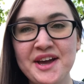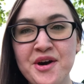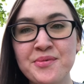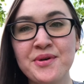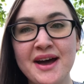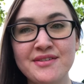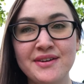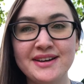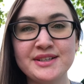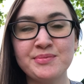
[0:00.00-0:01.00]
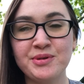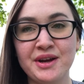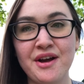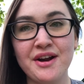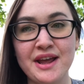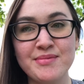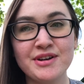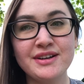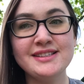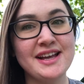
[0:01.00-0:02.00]
I hope you had fun exploring our
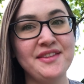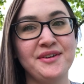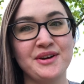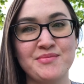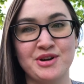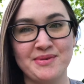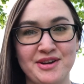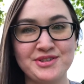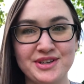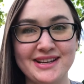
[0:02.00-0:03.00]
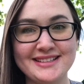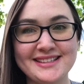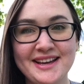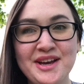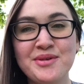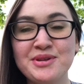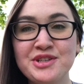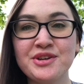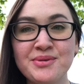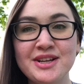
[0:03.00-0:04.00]
neighborhoods and learning more about trees. Be
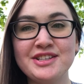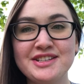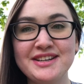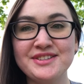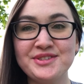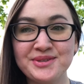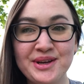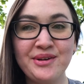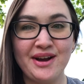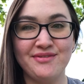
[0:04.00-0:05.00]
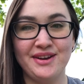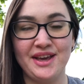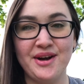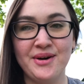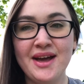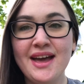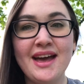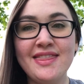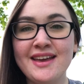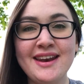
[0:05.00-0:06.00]
sure to watch Gina's tree craft video
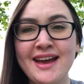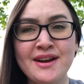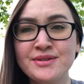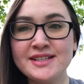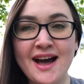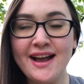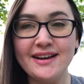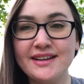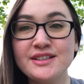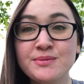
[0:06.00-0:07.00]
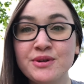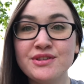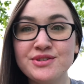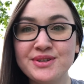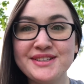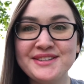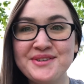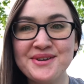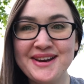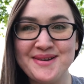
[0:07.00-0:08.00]
and then head outside. Explore the trees in
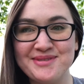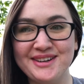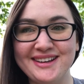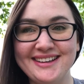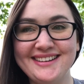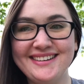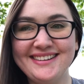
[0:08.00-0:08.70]
your neighborhood.